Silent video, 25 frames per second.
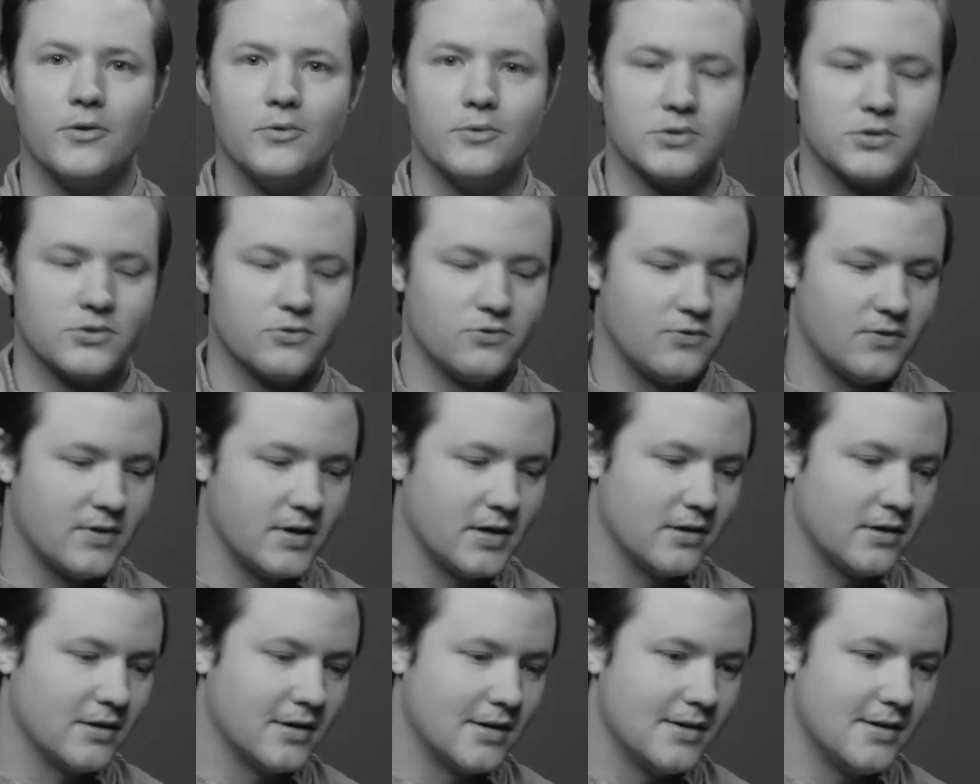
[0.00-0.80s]
It was a
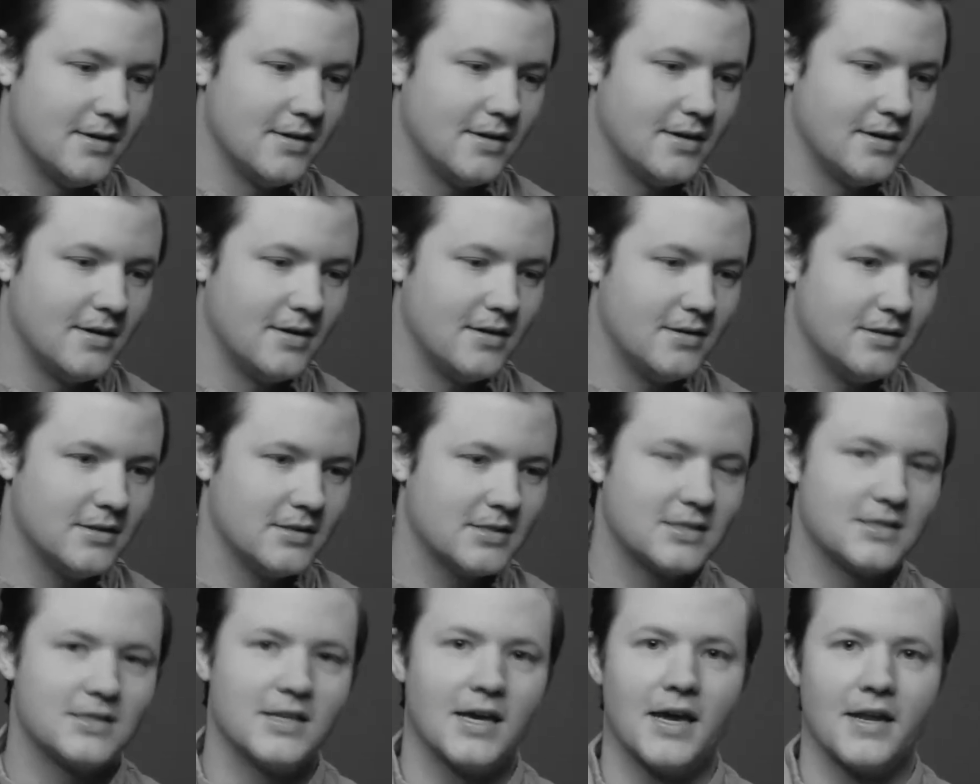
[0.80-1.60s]
very
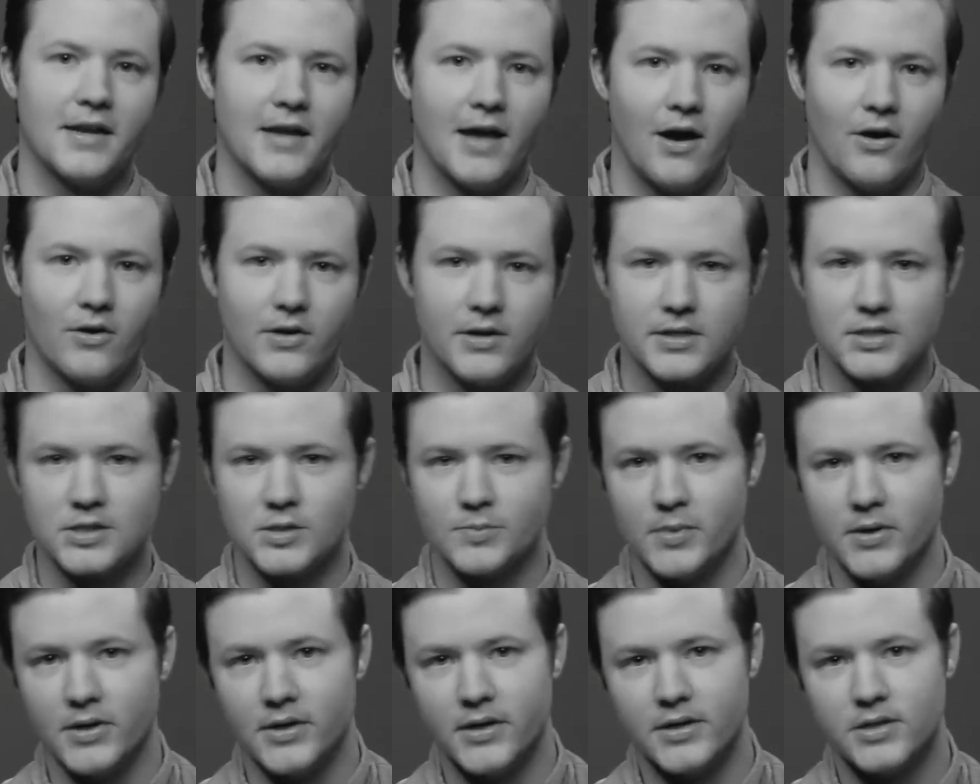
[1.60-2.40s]
standout
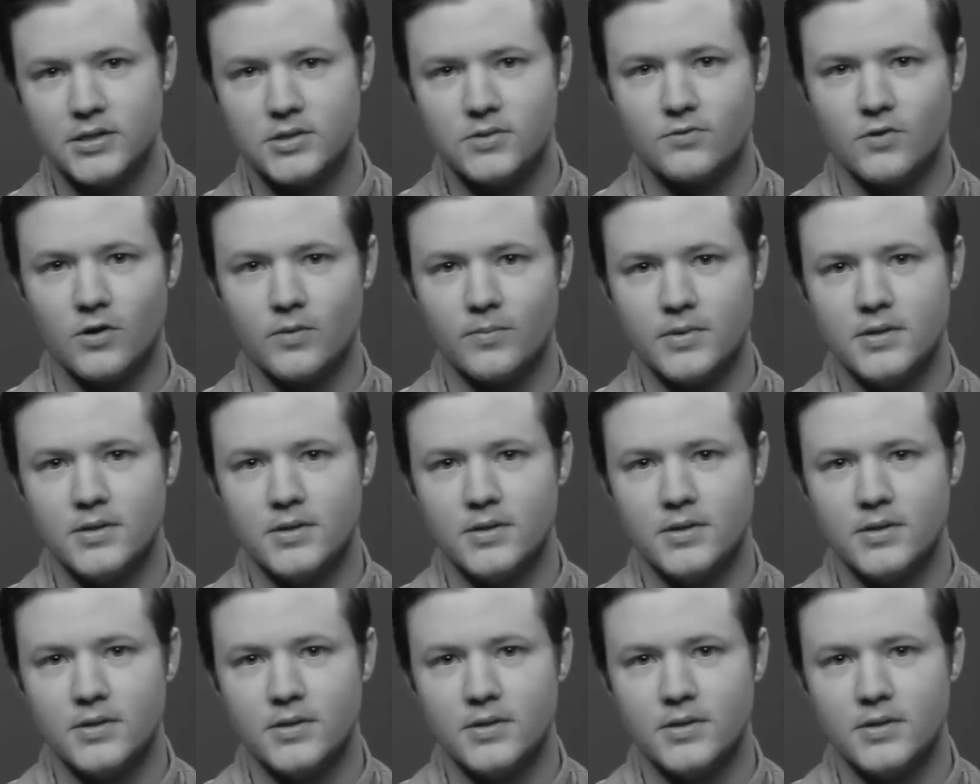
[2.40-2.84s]
experience for